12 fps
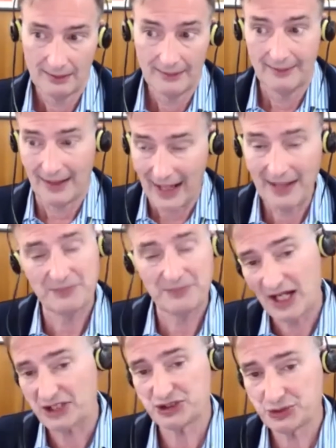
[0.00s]
I'm
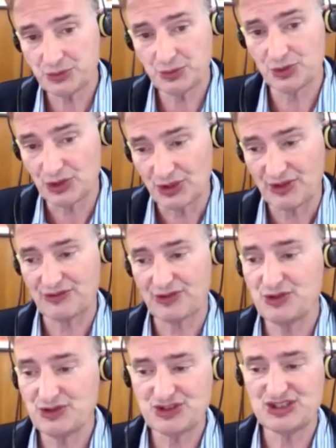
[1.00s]
not sure that
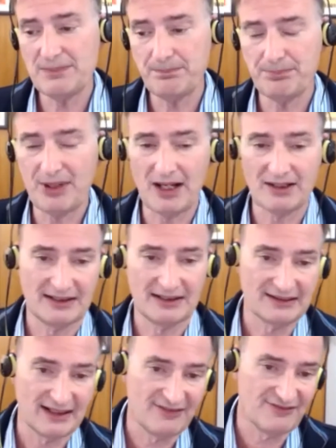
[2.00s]
those
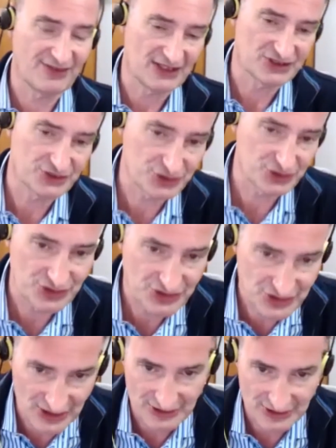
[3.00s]
deep-pocketed investors
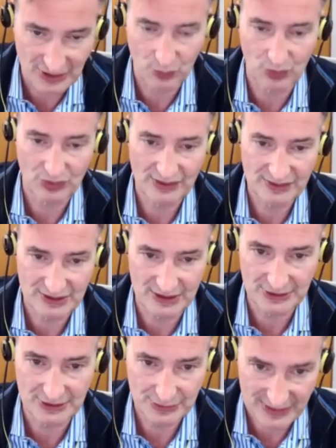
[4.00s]
will
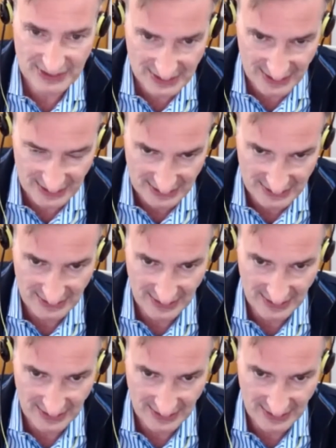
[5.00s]
continue to exist.